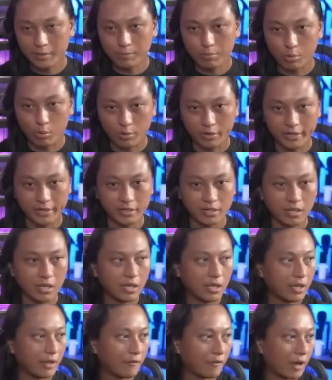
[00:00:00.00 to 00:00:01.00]
blame you if
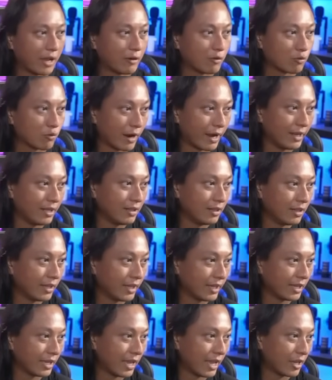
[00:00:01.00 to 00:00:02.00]
you've taken one look
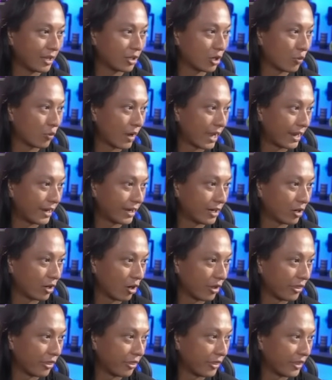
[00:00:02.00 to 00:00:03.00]
at Streamer.bot and you're like,